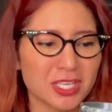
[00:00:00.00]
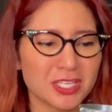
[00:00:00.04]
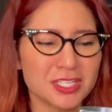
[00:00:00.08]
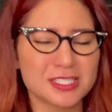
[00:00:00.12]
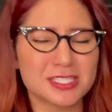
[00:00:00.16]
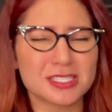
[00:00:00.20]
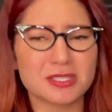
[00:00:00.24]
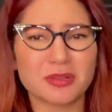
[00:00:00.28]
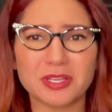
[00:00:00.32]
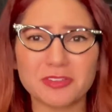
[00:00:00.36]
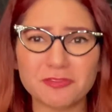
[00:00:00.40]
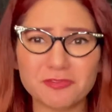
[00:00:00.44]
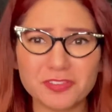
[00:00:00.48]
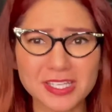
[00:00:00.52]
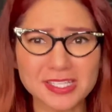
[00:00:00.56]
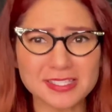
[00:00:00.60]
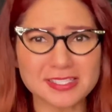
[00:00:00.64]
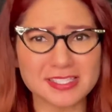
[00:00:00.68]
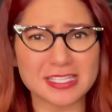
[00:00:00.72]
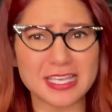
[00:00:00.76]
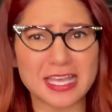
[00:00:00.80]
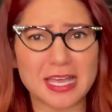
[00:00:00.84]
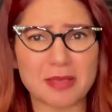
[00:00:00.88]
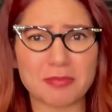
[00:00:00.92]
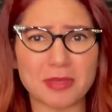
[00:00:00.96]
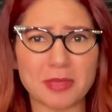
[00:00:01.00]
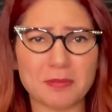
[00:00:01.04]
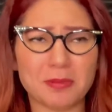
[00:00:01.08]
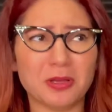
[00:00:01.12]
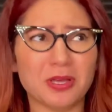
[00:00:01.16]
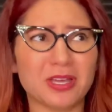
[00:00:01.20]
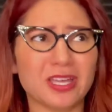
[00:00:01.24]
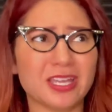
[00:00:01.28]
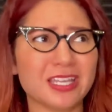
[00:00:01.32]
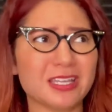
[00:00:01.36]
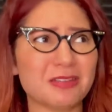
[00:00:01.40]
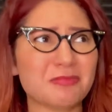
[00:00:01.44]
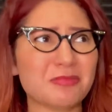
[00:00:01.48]
So I fixed that by
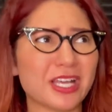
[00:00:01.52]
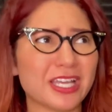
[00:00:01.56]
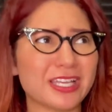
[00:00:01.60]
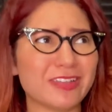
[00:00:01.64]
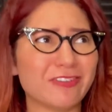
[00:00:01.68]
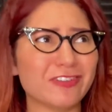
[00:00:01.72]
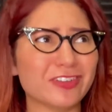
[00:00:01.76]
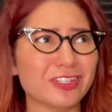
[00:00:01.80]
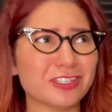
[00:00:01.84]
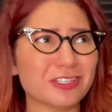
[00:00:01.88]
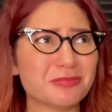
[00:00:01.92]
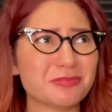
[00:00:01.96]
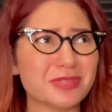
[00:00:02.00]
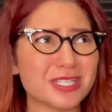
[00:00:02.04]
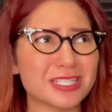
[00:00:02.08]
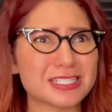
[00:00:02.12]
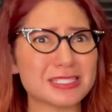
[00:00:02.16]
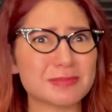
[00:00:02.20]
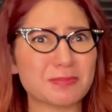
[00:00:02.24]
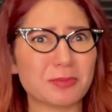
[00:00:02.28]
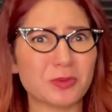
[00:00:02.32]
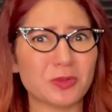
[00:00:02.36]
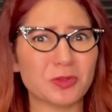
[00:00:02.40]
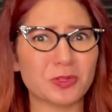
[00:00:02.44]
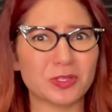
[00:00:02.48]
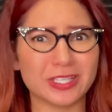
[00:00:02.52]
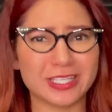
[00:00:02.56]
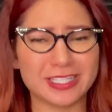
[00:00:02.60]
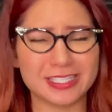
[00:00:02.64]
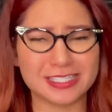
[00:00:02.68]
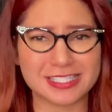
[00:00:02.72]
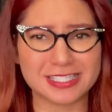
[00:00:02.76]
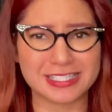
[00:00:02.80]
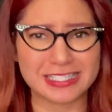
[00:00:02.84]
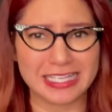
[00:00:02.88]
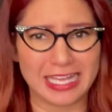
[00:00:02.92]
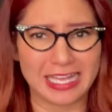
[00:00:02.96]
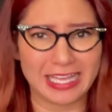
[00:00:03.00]
putting my filament spool
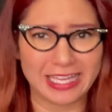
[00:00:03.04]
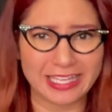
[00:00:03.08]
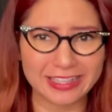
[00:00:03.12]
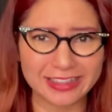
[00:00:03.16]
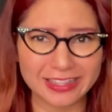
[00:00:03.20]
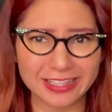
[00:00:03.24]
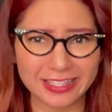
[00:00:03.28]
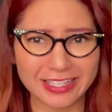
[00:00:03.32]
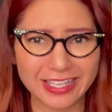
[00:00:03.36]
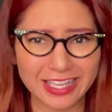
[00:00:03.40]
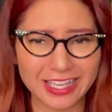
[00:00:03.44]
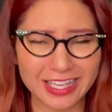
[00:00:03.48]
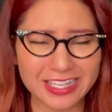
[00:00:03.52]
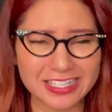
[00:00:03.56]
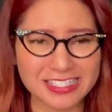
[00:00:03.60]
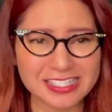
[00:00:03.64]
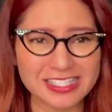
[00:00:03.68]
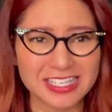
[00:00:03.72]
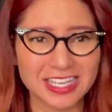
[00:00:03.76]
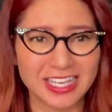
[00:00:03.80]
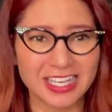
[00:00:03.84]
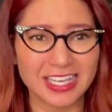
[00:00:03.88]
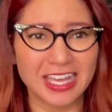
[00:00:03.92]
inside the case,